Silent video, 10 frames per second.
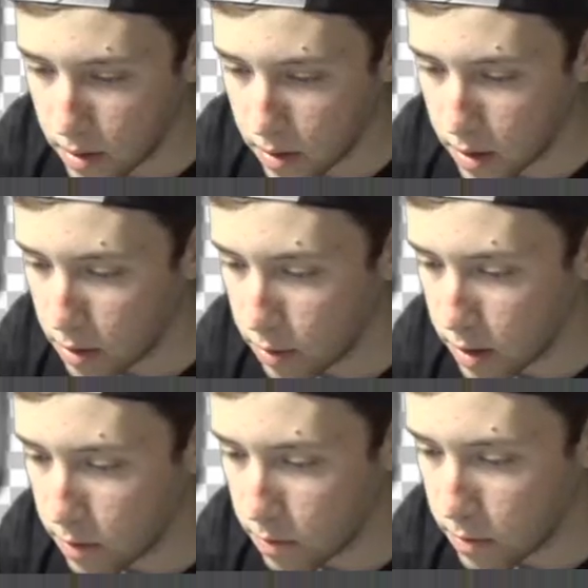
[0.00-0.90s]
I'm gonna go with
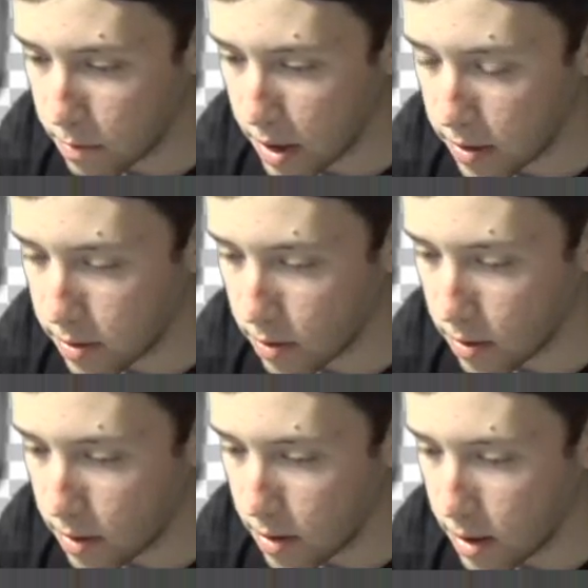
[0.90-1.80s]
his
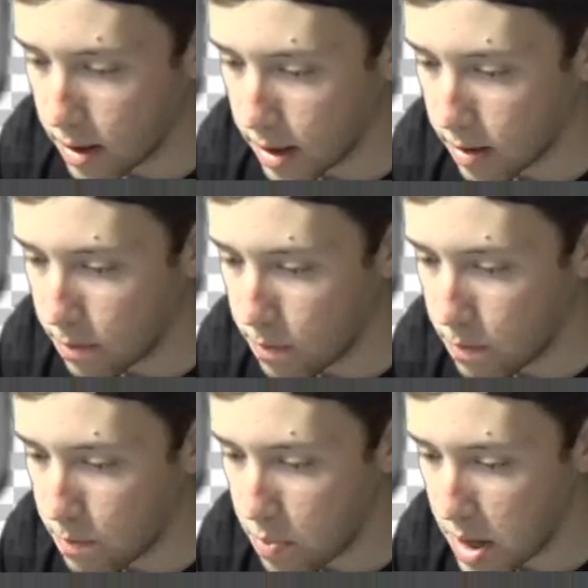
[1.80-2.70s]
pencil, and he has a
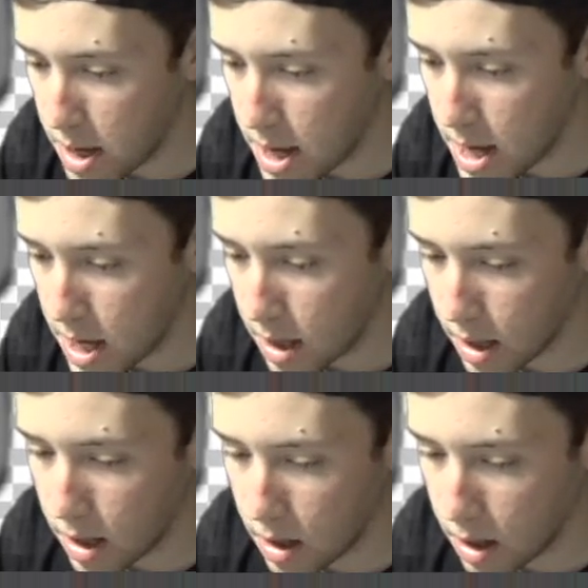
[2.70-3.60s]
big,
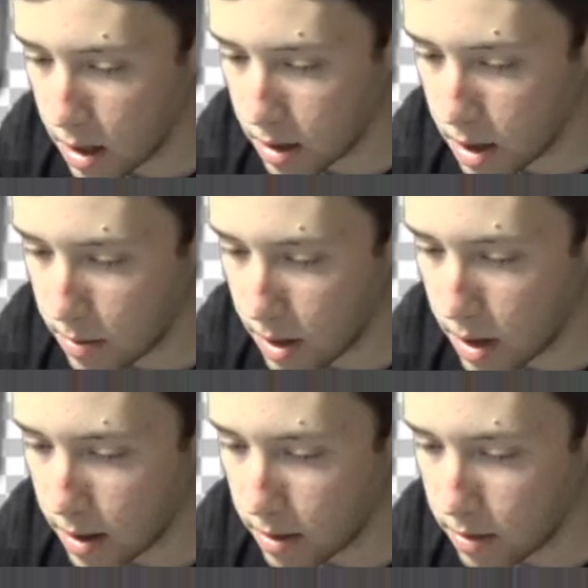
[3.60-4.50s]
ah, come
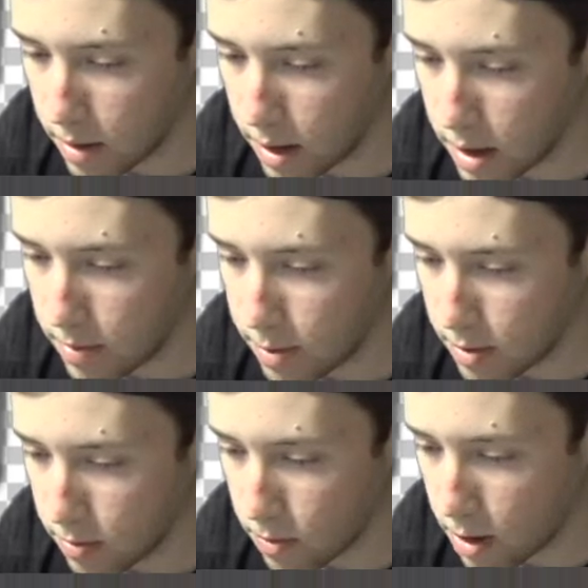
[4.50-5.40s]
on. I keep
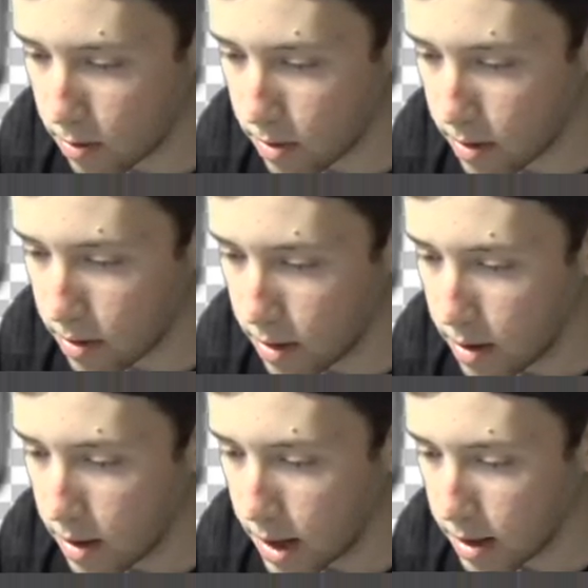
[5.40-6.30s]
using the wrong one.
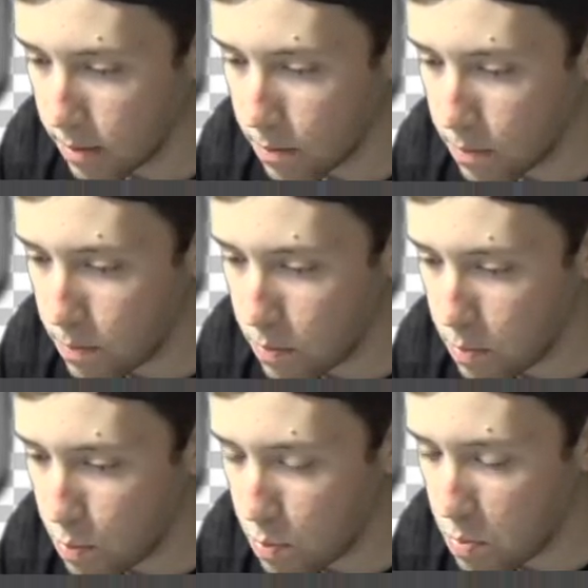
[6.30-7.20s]
He has a
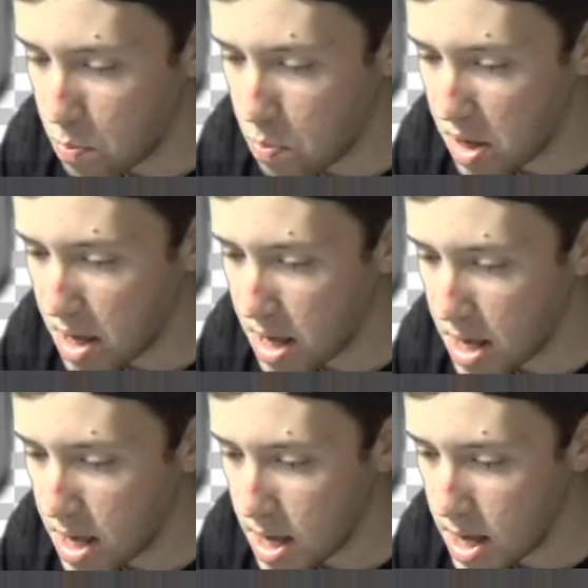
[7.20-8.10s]

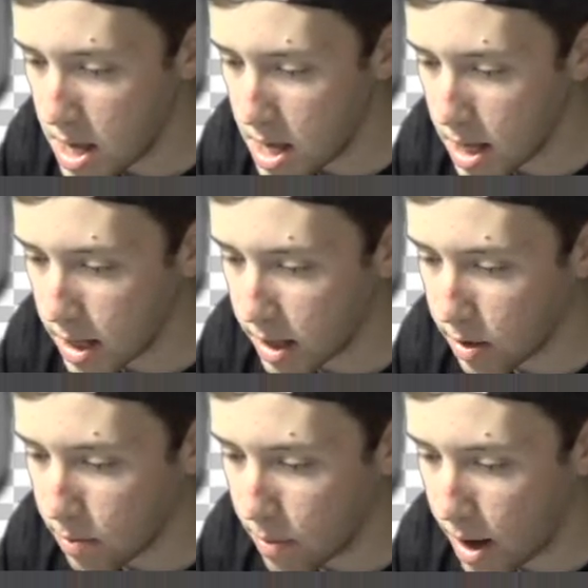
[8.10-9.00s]
big
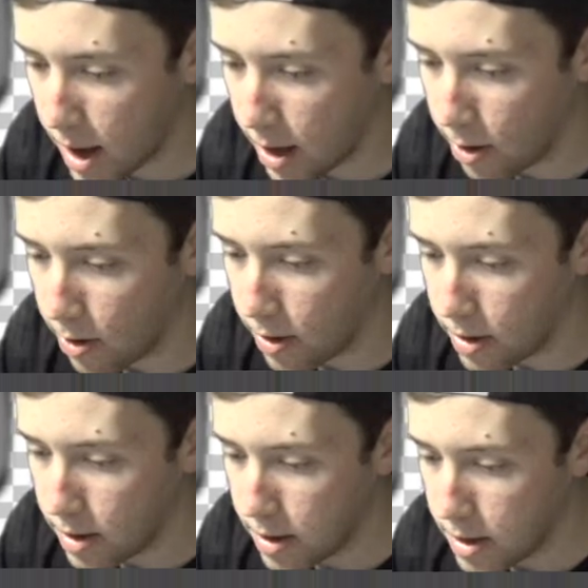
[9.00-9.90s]
smile.
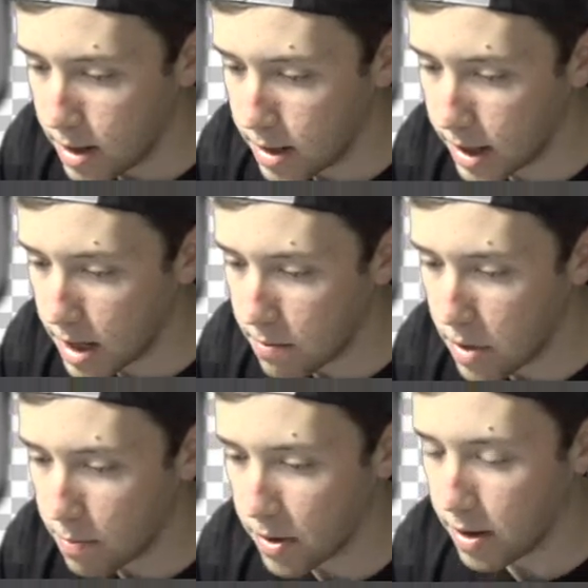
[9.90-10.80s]
He's like a
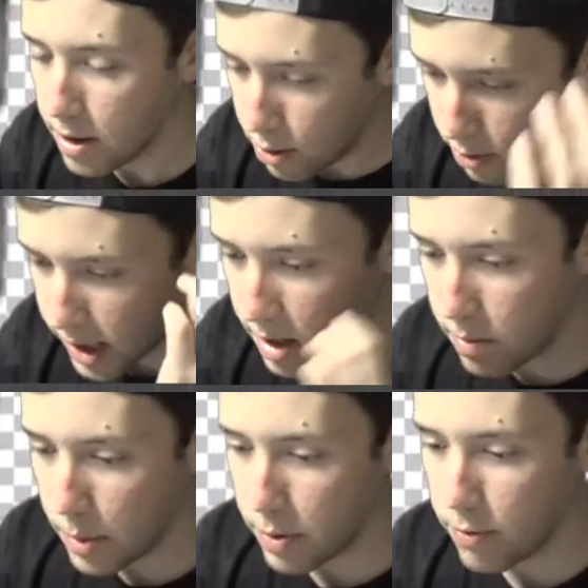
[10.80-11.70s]
Muppet. Looks like a
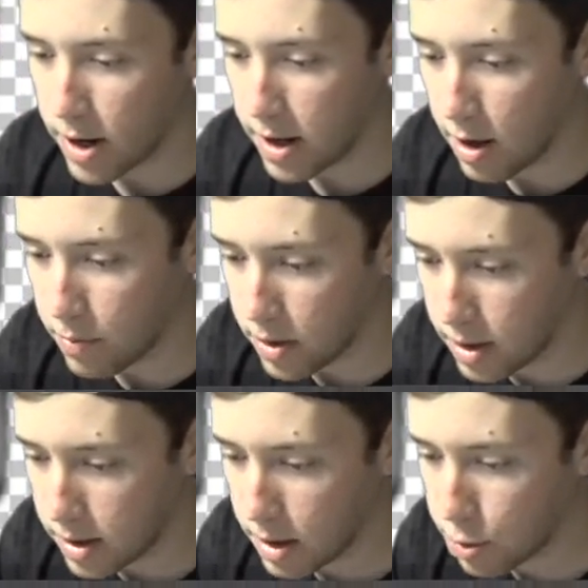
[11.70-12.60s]
Muppet right now, but
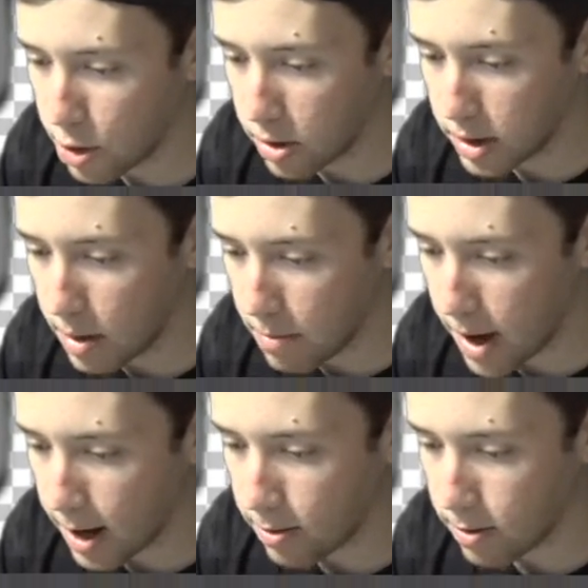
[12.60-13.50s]
it's the thought that
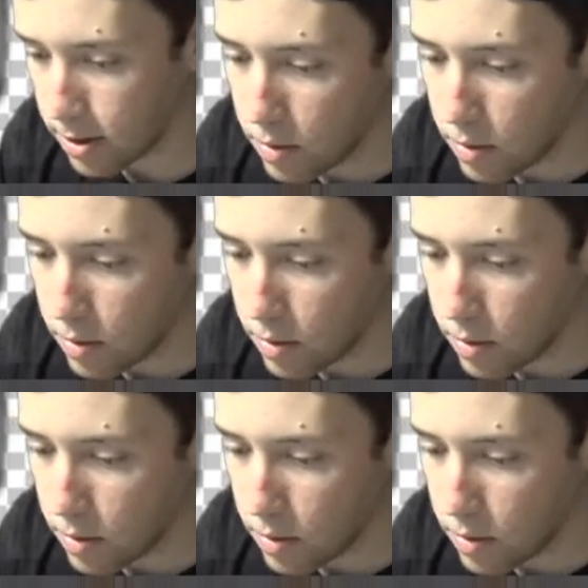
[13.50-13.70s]
matters.